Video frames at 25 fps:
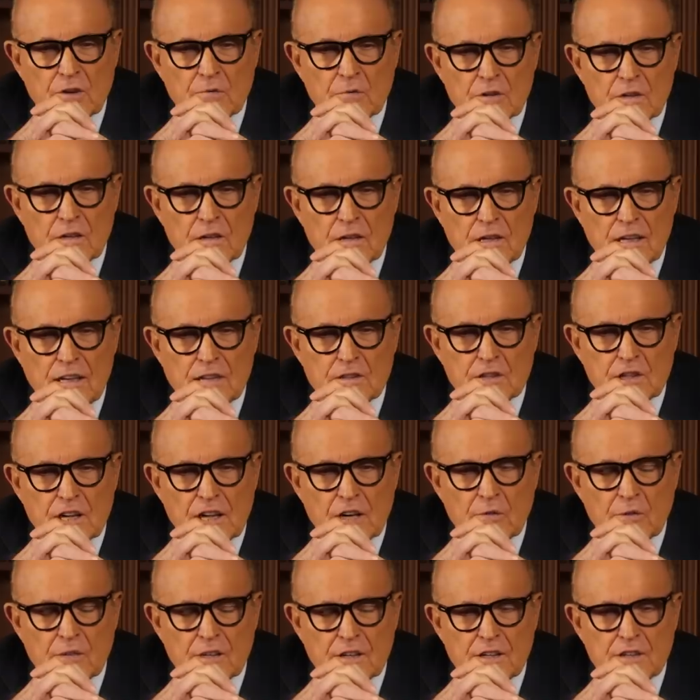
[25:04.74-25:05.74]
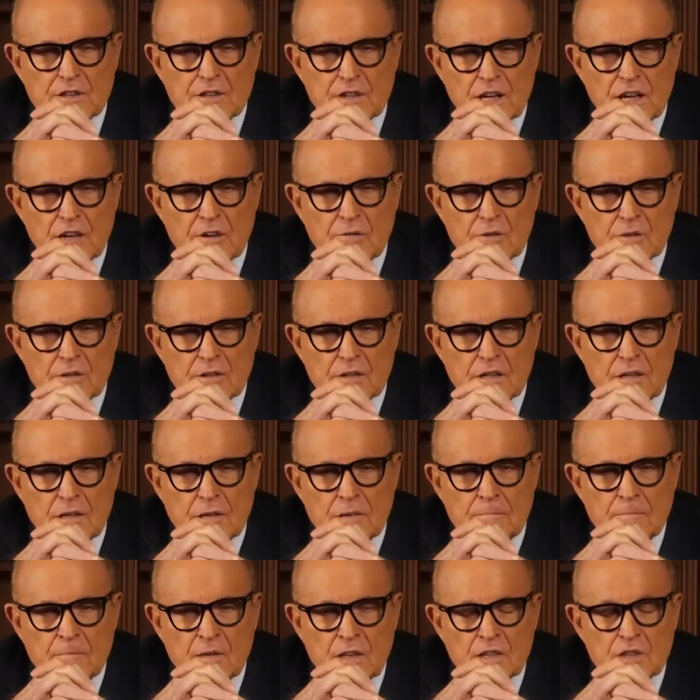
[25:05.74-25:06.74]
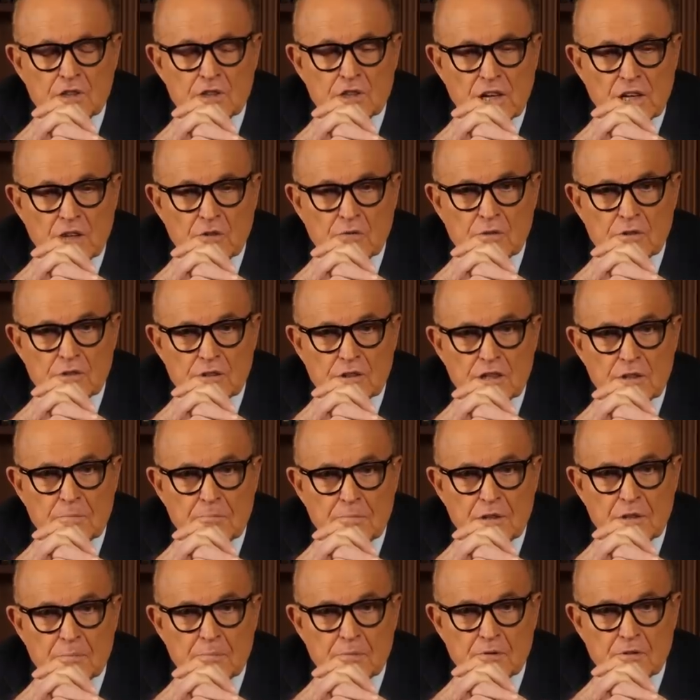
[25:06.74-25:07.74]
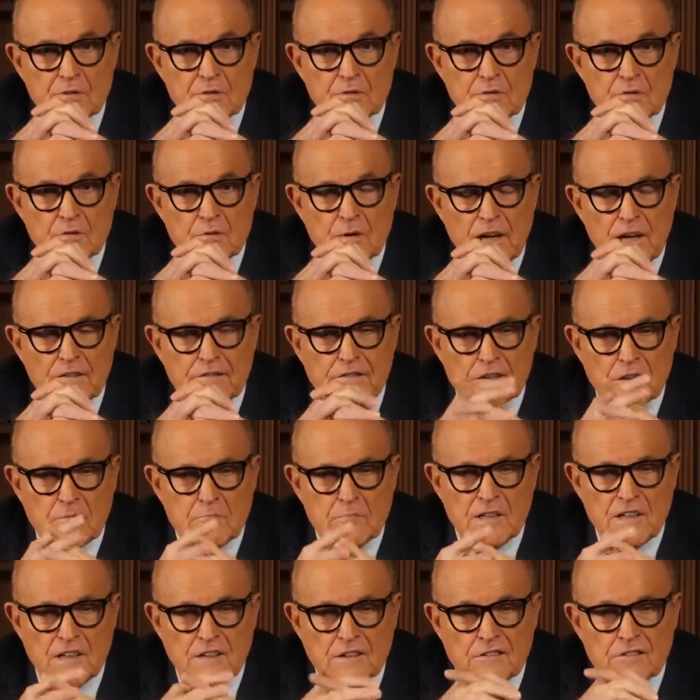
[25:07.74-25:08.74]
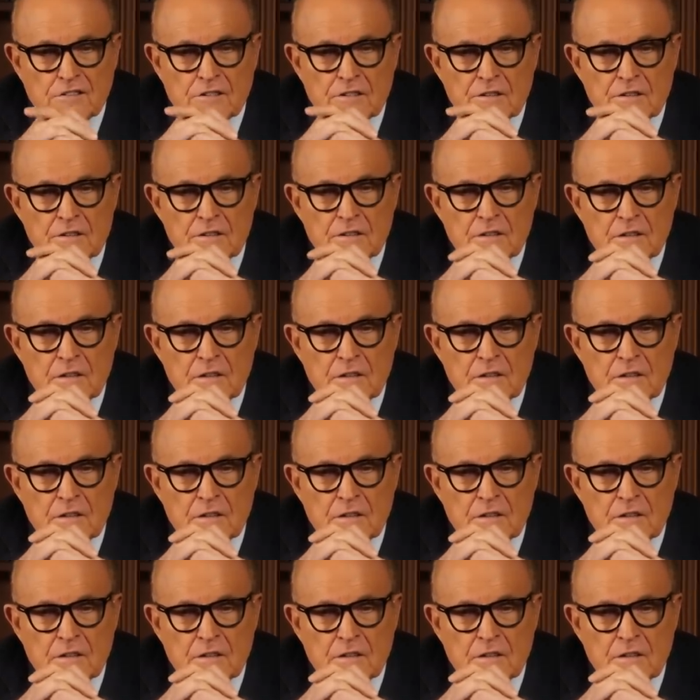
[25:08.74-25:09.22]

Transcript: general, of course, and generally, generally, generally people who have some means.